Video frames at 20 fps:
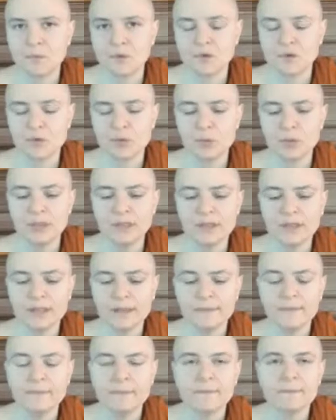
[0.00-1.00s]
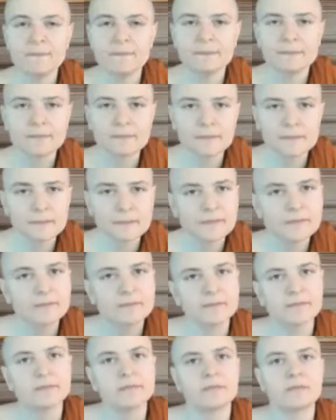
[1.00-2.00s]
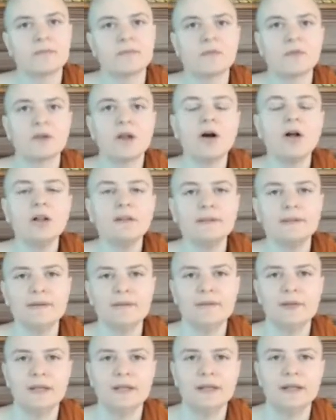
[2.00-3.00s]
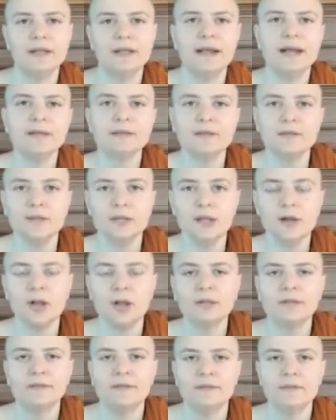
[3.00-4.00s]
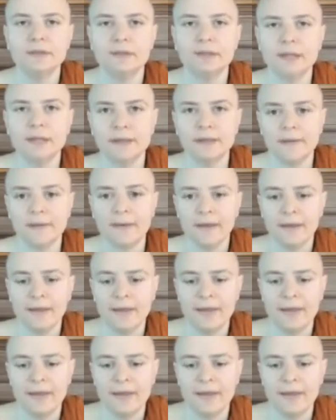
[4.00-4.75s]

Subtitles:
So really actively cultivating